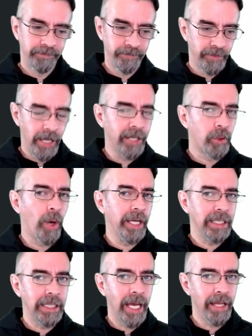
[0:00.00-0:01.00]
not
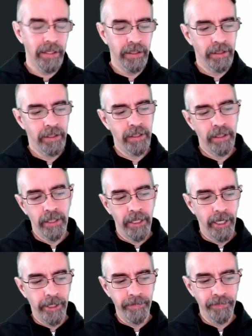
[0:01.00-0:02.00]
quite yet,
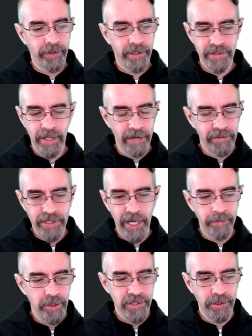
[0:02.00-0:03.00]
because every
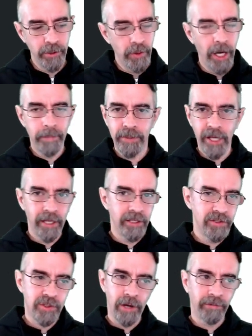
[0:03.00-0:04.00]
time there's a new update,
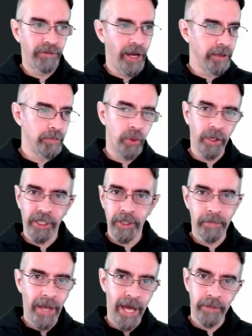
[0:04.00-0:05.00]
you start finding more
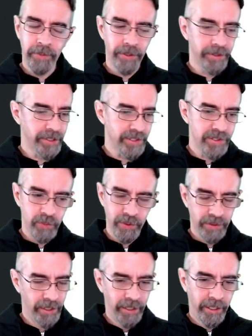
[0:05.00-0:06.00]
incompatibilities
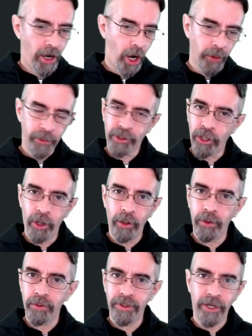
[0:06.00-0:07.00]
with other
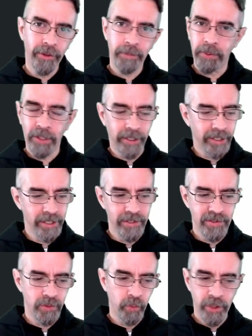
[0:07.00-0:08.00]
code and other
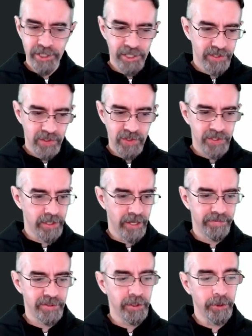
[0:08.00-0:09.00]
plugins and widgets and
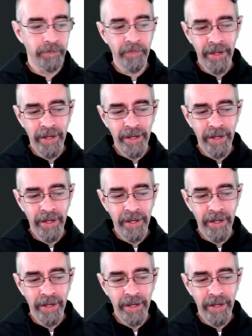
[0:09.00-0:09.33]
stuff. So